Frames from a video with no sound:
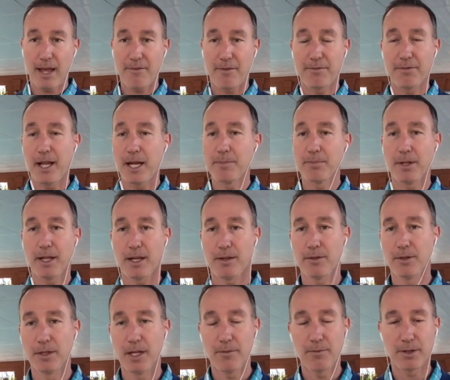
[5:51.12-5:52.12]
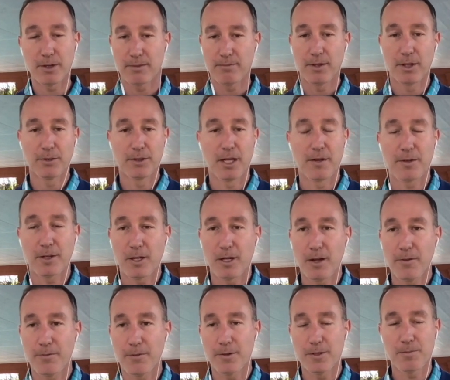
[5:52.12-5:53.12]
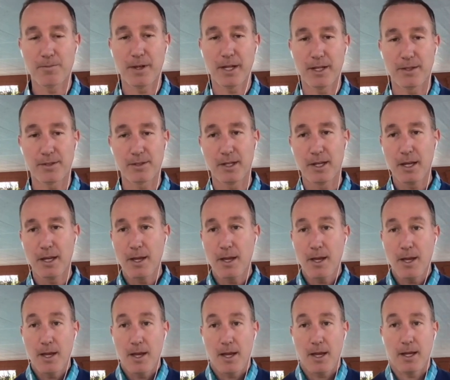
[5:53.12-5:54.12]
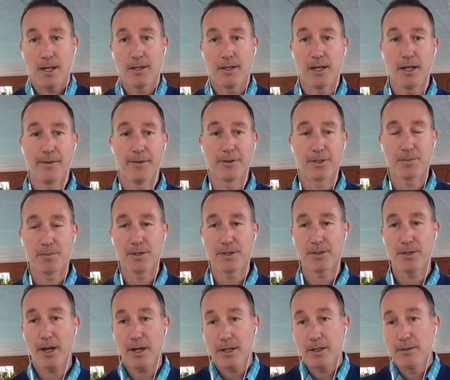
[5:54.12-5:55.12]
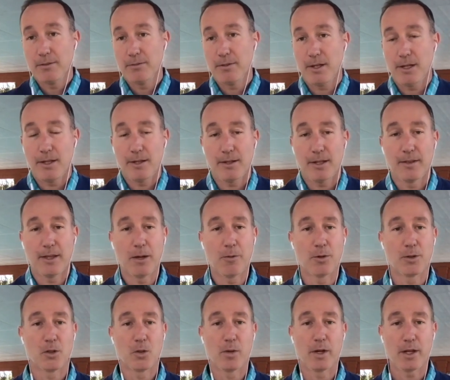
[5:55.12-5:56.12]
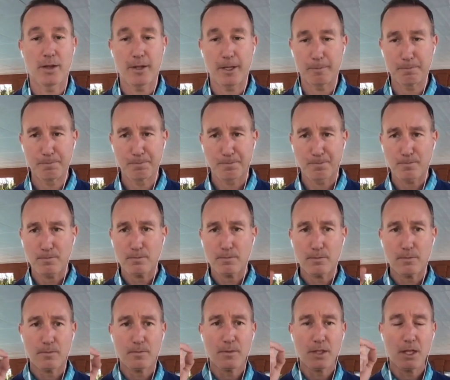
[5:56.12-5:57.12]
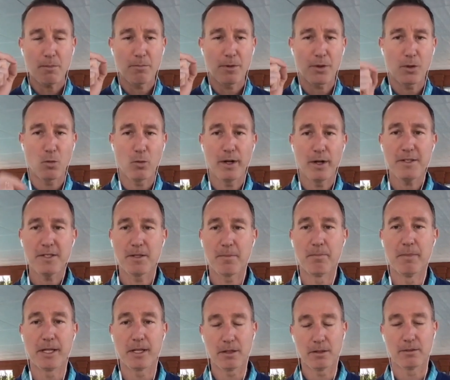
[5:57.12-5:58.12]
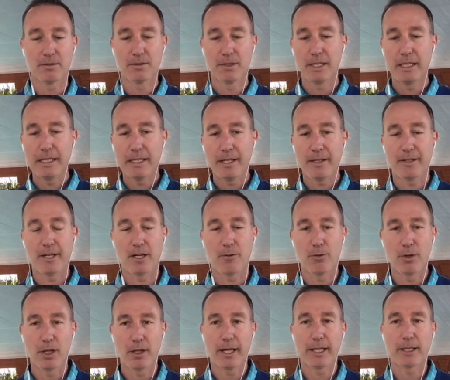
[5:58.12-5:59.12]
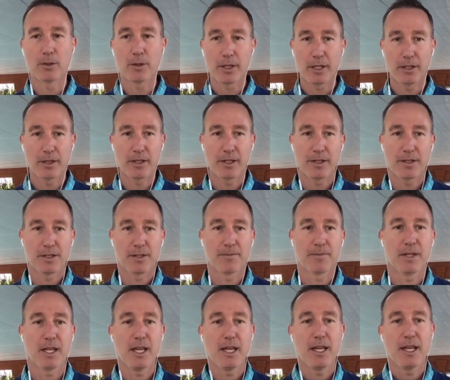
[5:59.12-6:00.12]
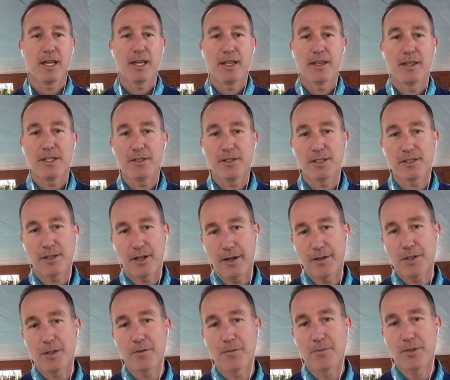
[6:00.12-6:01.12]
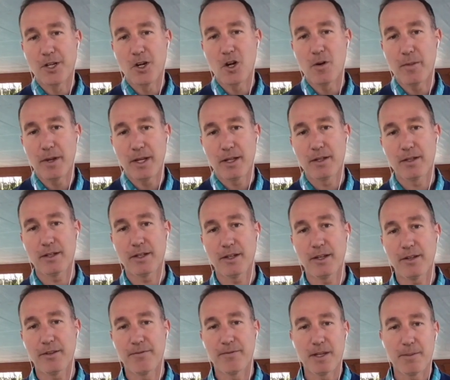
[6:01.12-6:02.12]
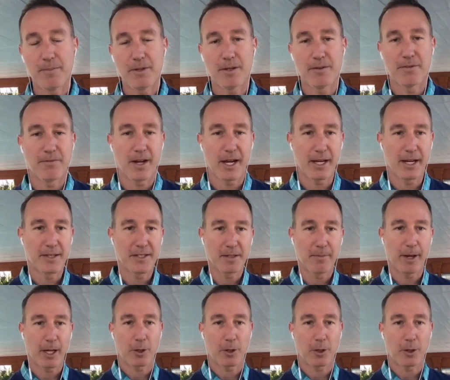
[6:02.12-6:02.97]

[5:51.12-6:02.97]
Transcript: a flight plan. They'll never get off first base, and they'll just be stuck, and they won't do anything. But the ones in the middle that are really like looking into this, this is also from Jeremy, VP of Finance at